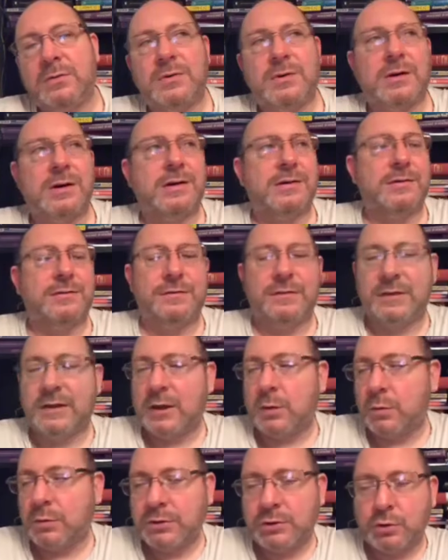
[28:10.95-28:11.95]
I forget
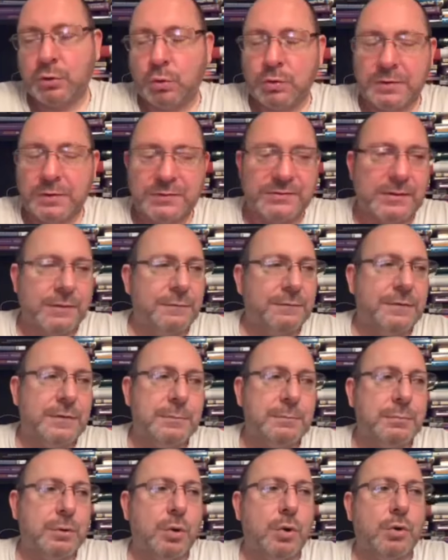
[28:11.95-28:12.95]
what you call it, something
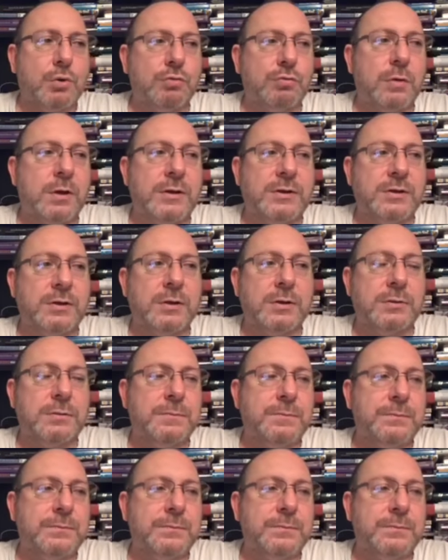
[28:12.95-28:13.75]
blog radio,